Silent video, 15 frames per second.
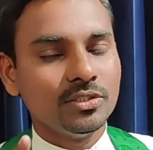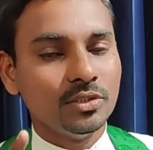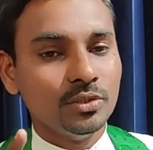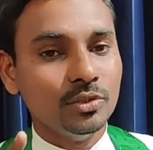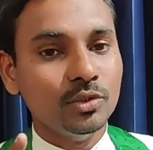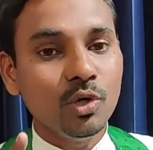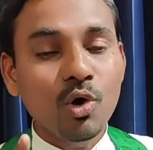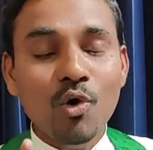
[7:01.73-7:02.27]

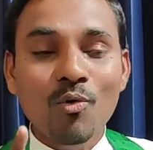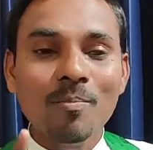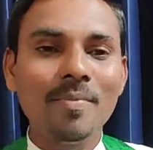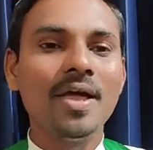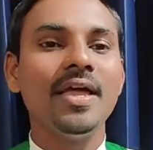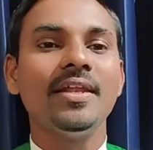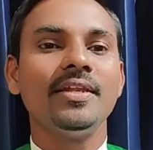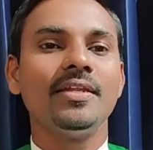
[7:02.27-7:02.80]
no
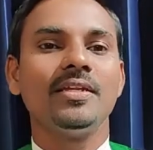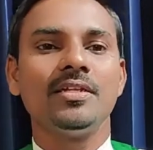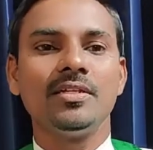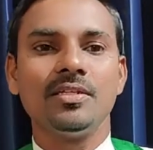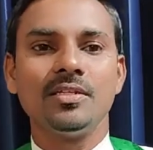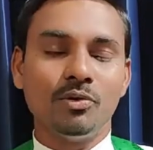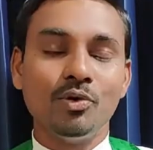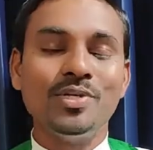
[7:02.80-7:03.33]
man
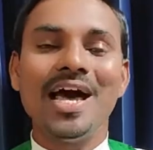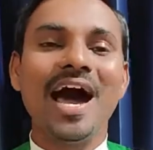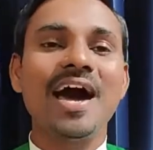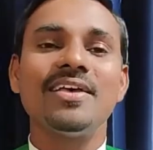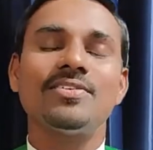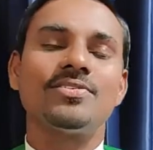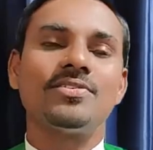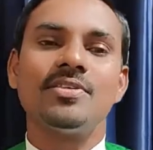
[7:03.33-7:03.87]
who
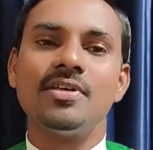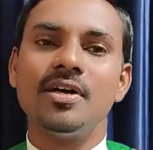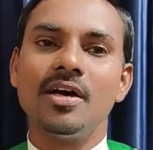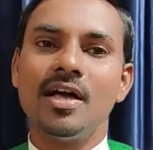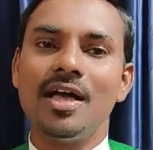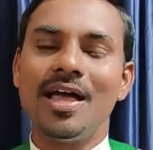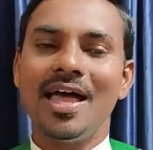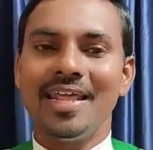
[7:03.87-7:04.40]
does
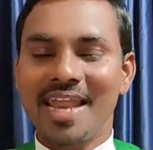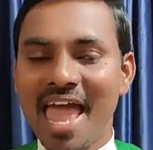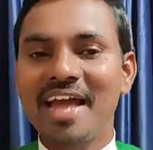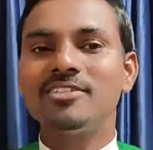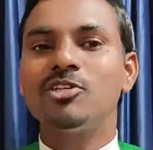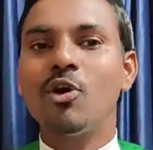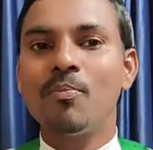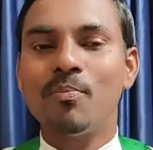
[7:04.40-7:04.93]
an
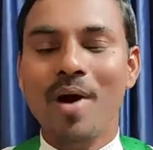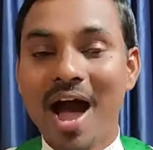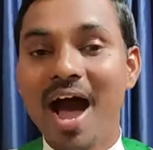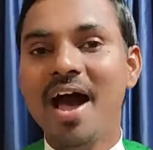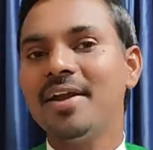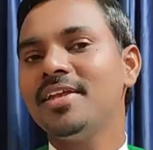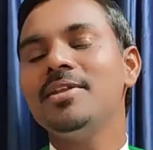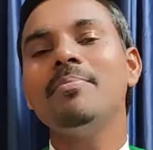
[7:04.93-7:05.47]
act of
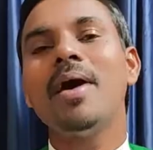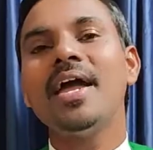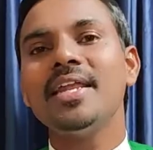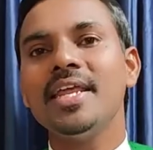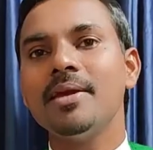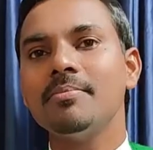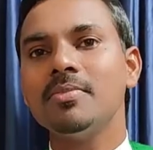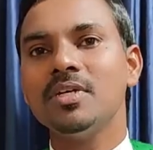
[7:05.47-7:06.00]
power in my
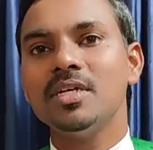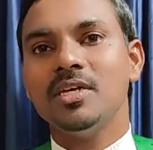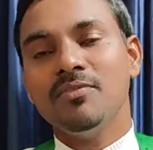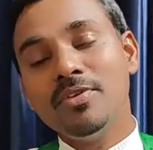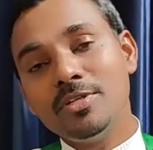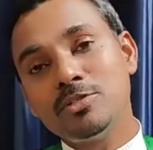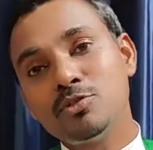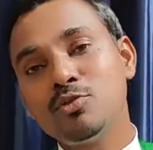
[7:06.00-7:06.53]
name
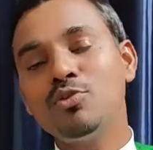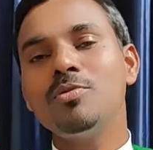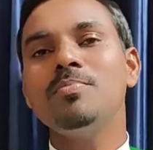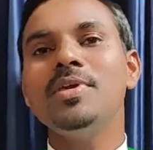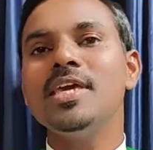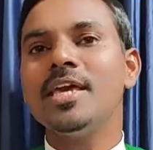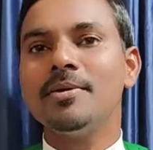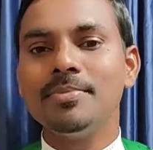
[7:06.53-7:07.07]
will soon
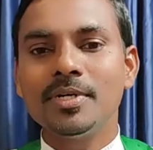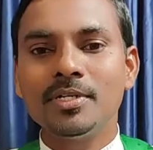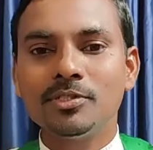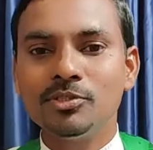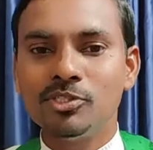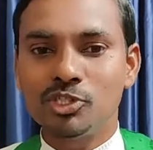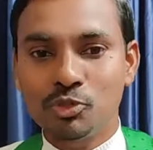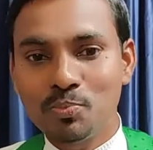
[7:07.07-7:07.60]
be able
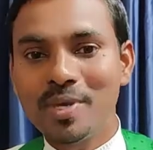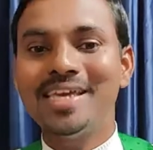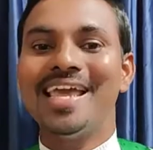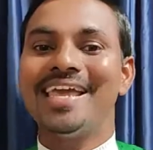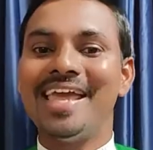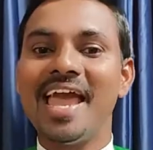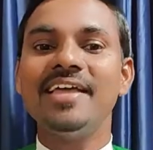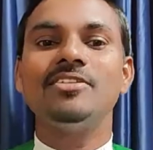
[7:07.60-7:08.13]
to speak
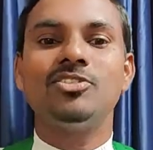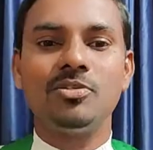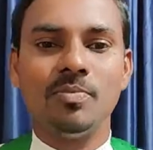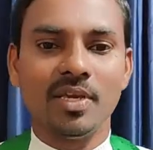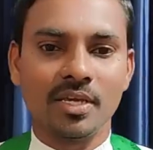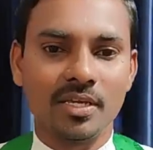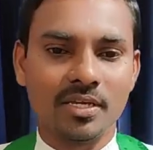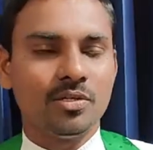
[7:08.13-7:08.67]
against
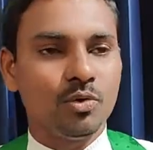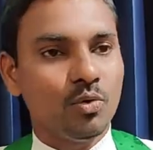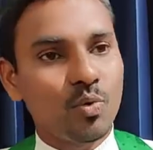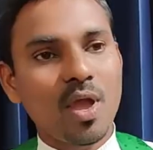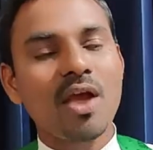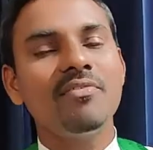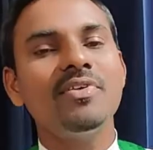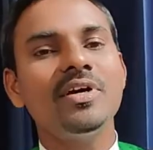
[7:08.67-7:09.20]
me
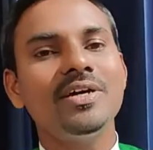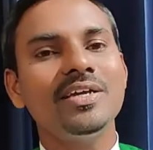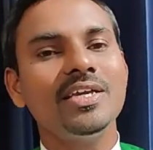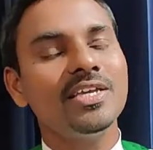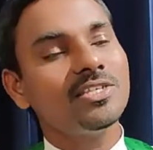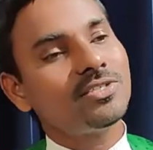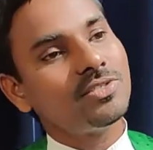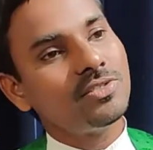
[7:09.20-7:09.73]
whoever
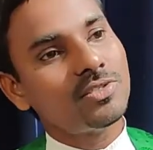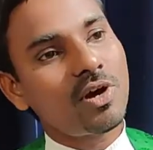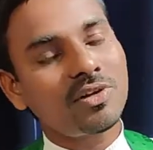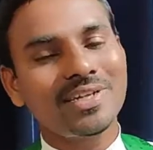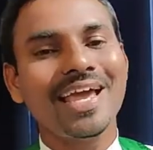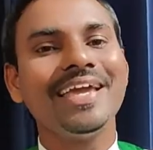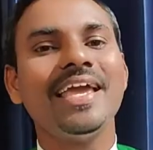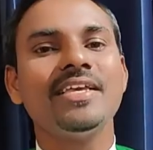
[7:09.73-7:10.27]
is
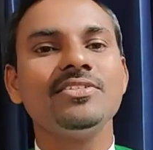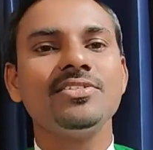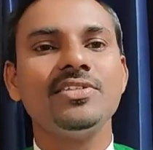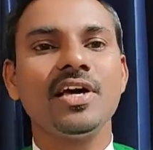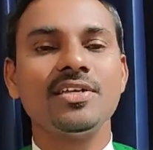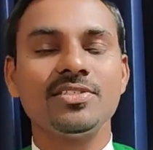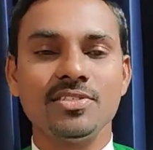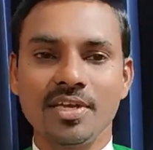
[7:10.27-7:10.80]
not against
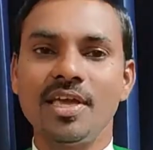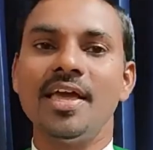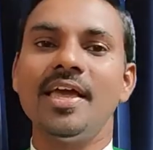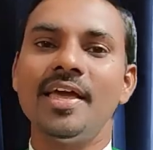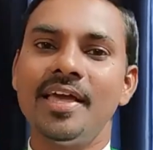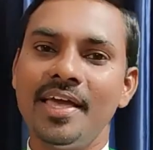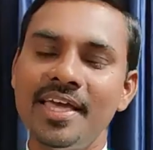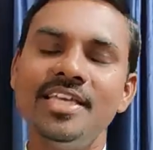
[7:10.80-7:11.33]
us
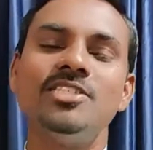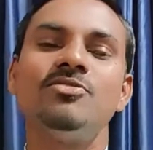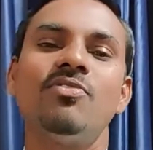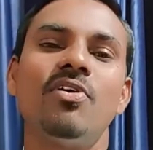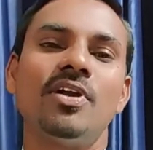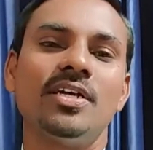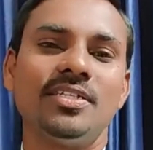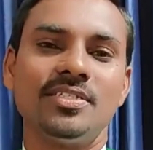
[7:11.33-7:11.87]
is
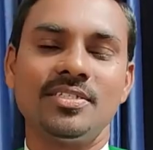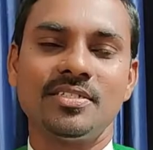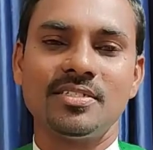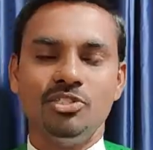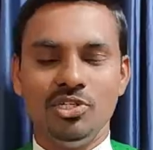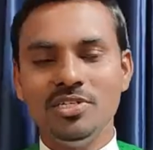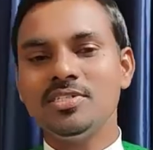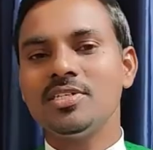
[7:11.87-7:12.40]
for us.
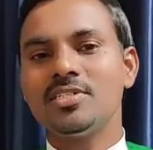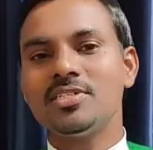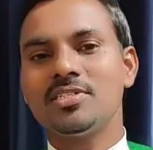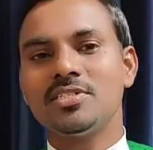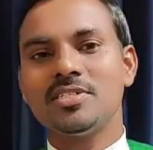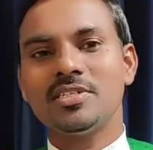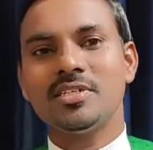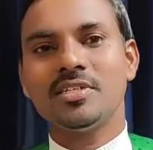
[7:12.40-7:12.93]

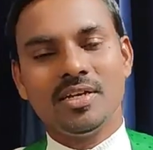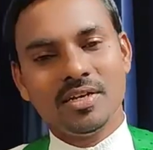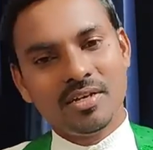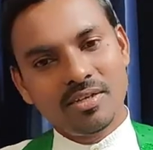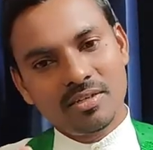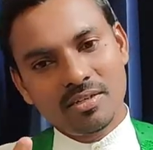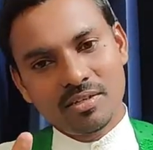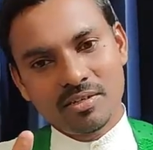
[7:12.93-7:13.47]
Jesus
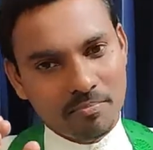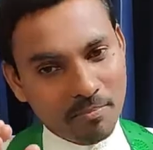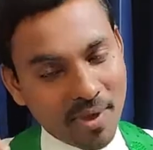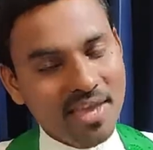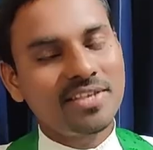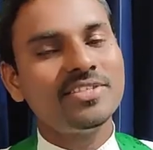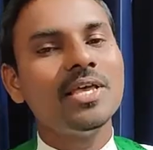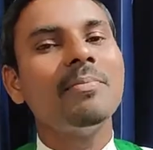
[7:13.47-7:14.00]

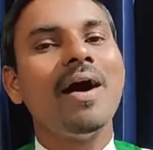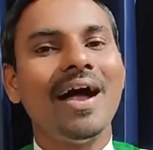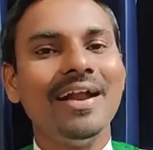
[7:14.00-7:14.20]
makes them